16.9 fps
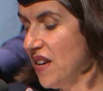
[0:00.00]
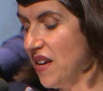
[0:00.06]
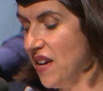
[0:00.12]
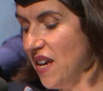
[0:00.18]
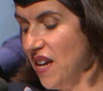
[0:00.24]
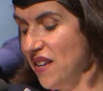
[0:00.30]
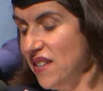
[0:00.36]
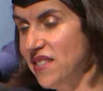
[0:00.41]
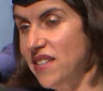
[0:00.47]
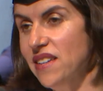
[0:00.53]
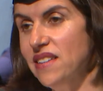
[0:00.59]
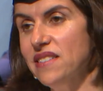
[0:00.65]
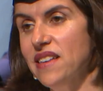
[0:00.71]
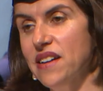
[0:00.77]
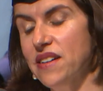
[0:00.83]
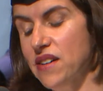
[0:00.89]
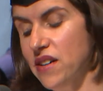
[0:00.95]
He
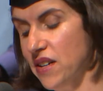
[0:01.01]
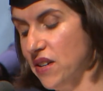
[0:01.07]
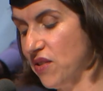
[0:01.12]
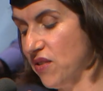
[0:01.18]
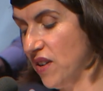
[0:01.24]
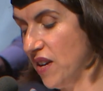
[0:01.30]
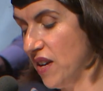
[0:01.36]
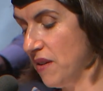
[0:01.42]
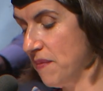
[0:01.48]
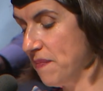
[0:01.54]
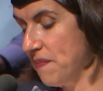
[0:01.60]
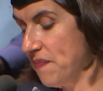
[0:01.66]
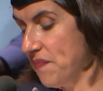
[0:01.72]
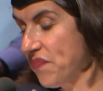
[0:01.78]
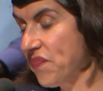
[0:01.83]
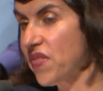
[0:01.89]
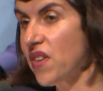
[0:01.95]
says, and I agree,
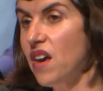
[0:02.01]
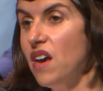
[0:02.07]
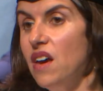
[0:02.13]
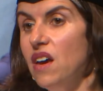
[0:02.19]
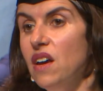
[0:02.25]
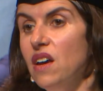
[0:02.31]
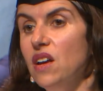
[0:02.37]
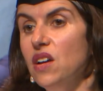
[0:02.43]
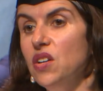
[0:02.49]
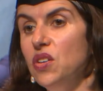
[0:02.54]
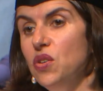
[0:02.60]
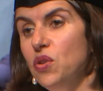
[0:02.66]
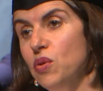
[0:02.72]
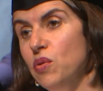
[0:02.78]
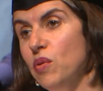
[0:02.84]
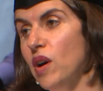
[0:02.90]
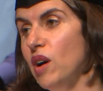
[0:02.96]

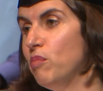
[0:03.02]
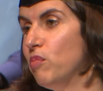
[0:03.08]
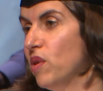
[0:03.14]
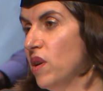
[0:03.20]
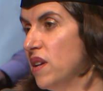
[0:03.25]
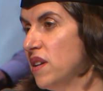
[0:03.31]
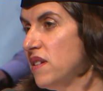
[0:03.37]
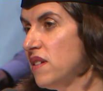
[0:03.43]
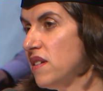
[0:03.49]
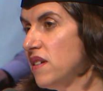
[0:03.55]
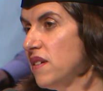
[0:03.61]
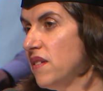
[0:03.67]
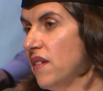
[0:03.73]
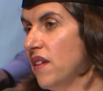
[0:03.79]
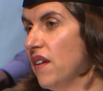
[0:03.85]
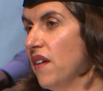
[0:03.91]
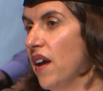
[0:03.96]
"You are brilliant
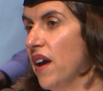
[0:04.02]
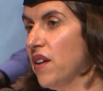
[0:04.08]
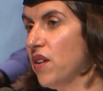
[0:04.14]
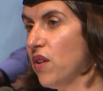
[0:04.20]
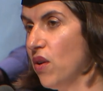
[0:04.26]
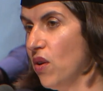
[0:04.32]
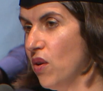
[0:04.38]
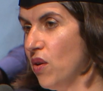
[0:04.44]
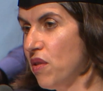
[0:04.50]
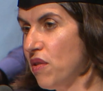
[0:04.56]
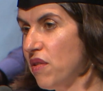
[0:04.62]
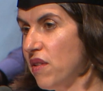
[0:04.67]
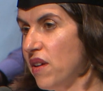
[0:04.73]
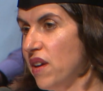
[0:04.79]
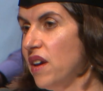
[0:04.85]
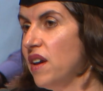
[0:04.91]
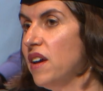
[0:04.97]
and Earth
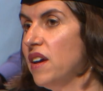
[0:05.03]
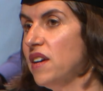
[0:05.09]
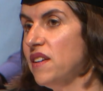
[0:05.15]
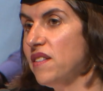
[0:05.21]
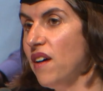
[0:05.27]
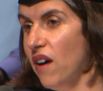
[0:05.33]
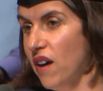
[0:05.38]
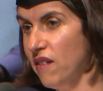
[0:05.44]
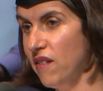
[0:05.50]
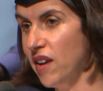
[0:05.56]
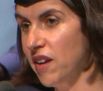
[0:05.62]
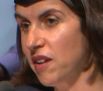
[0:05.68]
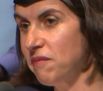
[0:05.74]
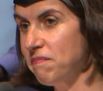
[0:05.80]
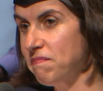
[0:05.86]
is hiring."